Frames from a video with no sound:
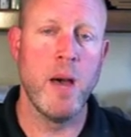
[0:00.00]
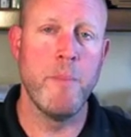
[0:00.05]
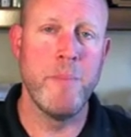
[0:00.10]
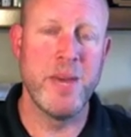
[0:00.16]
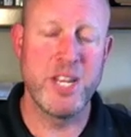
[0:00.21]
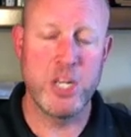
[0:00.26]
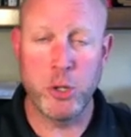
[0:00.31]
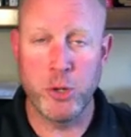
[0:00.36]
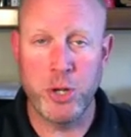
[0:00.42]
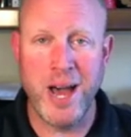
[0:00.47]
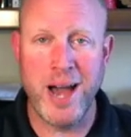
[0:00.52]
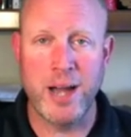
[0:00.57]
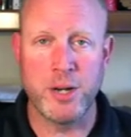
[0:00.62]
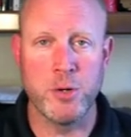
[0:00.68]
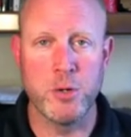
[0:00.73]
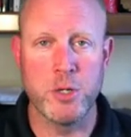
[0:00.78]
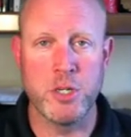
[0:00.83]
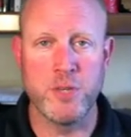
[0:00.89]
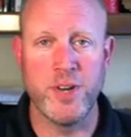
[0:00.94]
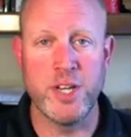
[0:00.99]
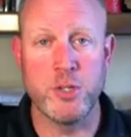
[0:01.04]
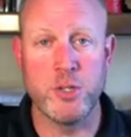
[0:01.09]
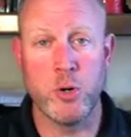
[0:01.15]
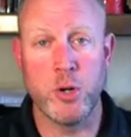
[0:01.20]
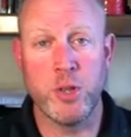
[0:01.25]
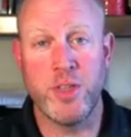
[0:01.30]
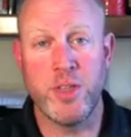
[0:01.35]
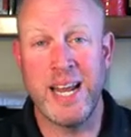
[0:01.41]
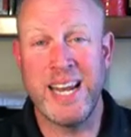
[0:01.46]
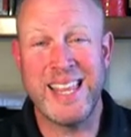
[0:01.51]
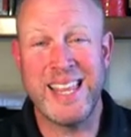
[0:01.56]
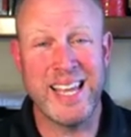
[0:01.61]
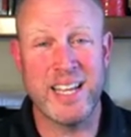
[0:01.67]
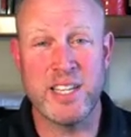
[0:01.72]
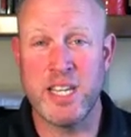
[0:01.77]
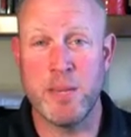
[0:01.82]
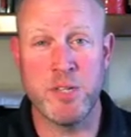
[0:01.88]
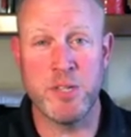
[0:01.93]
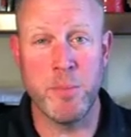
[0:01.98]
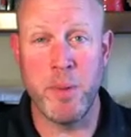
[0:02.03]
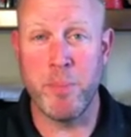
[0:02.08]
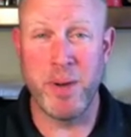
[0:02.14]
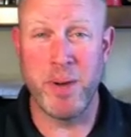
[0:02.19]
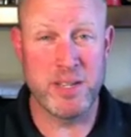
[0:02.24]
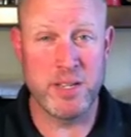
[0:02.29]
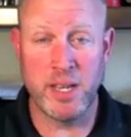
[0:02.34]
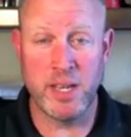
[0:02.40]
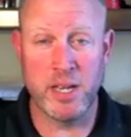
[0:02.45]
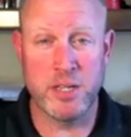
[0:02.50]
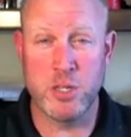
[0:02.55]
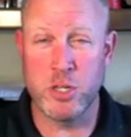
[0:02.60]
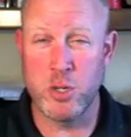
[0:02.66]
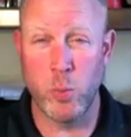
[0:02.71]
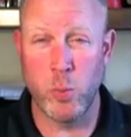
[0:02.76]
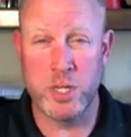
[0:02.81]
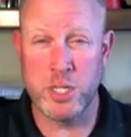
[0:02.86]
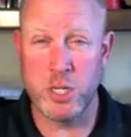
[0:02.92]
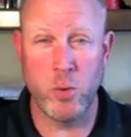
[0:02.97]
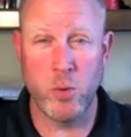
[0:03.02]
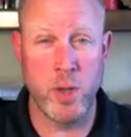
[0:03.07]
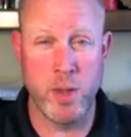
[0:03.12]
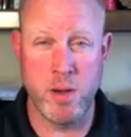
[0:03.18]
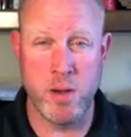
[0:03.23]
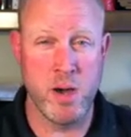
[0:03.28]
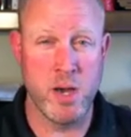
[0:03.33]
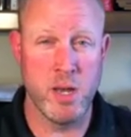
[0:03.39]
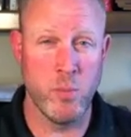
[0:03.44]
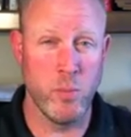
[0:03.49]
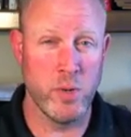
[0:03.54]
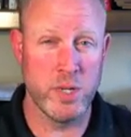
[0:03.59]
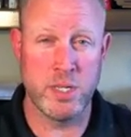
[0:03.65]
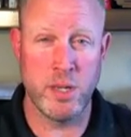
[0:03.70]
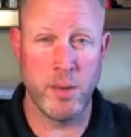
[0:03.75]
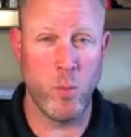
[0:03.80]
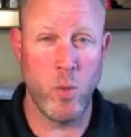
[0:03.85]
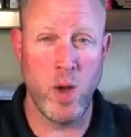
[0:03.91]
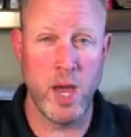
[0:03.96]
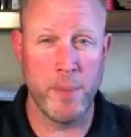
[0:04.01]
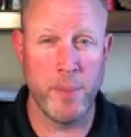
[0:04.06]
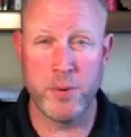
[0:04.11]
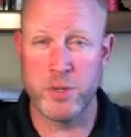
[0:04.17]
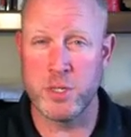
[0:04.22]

Medical doctors, or any sort of thing, anything that seems to be puzzling us as to what's going on, why the